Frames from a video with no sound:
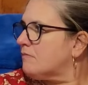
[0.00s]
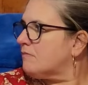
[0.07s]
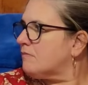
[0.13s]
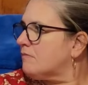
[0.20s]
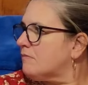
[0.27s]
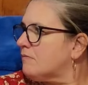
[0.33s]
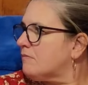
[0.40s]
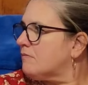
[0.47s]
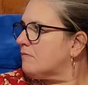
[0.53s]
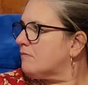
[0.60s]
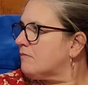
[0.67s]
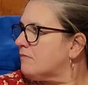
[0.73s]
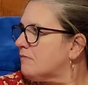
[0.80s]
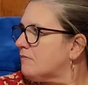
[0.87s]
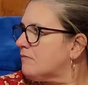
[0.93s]

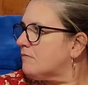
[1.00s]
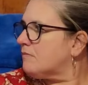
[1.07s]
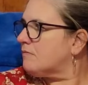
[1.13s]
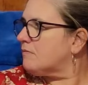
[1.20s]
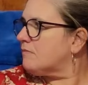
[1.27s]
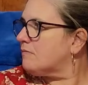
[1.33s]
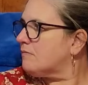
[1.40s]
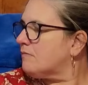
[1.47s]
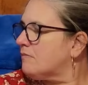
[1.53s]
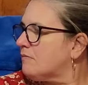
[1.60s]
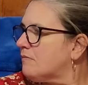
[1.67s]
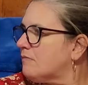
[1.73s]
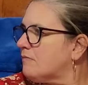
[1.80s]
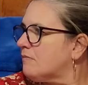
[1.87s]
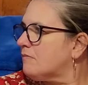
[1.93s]

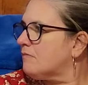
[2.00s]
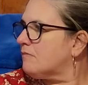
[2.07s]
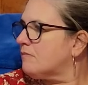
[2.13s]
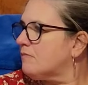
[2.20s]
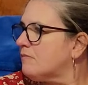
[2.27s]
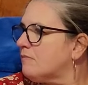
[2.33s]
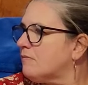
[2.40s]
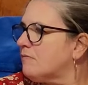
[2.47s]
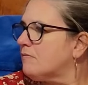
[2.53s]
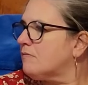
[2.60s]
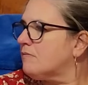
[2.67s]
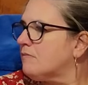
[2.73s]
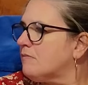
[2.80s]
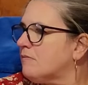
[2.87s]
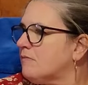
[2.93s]

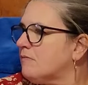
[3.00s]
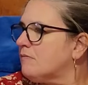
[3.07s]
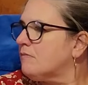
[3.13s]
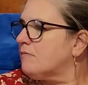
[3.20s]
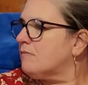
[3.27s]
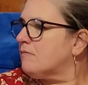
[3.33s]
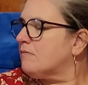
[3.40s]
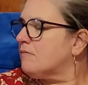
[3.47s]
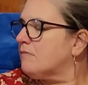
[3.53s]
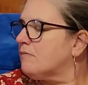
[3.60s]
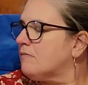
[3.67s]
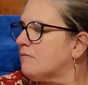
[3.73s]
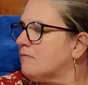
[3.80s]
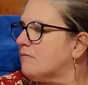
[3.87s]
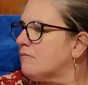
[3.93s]

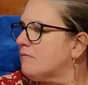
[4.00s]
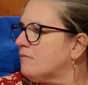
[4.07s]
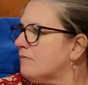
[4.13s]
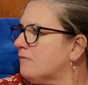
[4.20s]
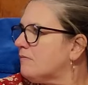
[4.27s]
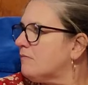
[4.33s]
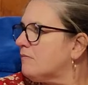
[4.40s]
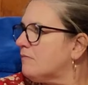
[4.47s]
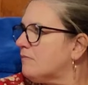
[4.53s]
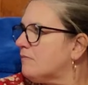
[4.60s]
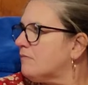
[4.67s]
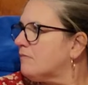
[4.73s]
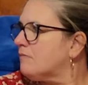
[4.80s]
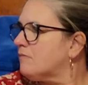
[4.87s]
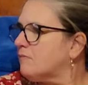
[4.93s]

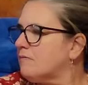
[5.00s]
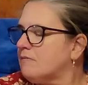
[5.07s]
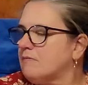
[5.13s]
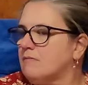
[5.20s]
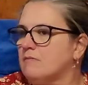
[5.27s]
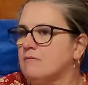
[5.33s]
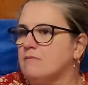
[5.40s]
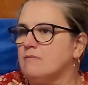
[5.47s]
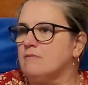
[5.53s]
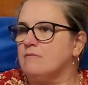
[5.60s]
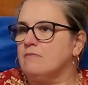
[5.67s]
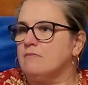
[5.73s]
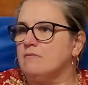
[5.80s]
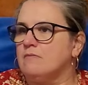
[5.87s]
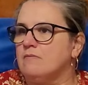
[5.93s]

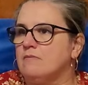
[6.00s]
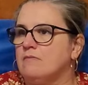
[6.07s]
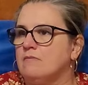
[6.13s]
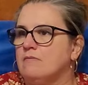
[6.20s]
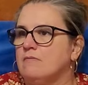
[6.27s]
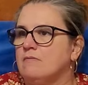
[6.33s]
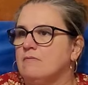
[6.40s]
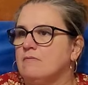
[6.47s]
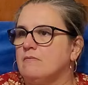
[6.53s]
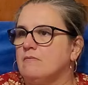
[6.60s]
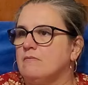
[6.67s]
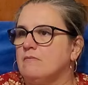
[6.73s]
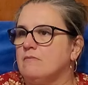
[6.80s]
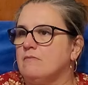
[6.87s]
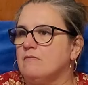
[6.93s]

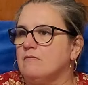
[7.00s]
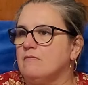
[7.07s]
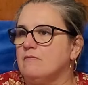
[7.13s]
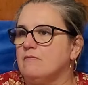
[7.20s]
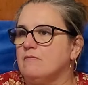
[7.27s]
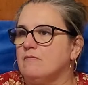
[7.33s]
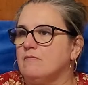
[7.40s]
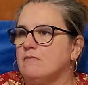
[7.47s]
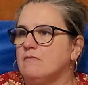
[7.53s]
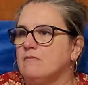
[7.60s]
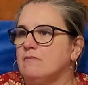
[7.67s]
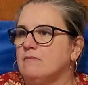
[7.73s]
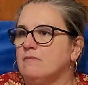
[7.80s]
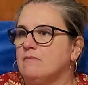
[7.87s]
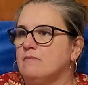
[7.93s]
[no speech]